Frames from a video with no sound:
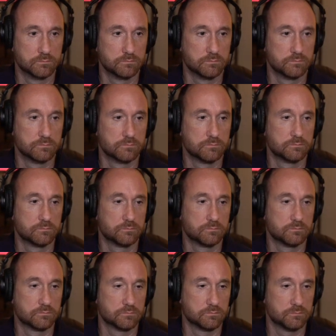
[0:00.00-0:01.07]

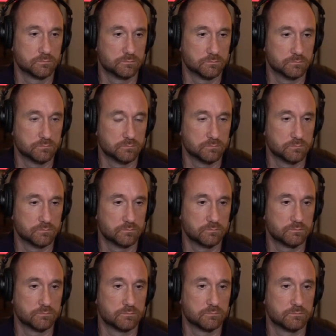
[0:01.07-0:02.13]

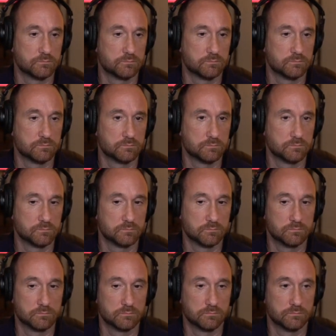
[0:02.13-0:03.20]

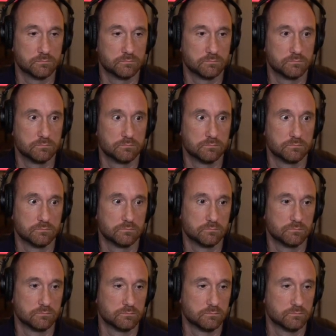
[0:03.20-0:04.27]

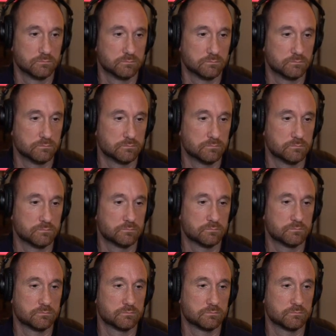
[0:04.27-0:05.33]

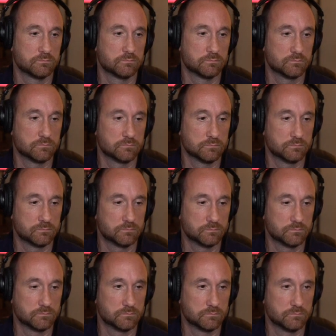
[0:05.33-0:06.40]

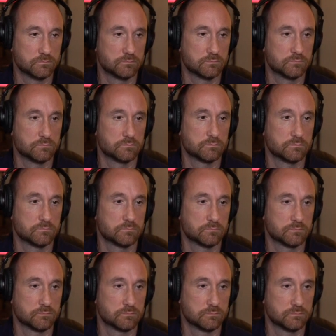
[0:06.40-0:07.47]

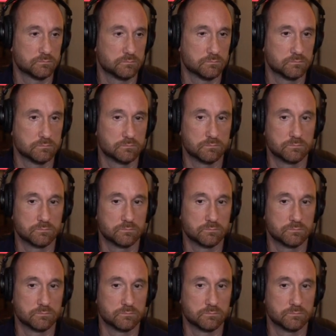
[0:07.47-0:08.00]
The person shown says nothing.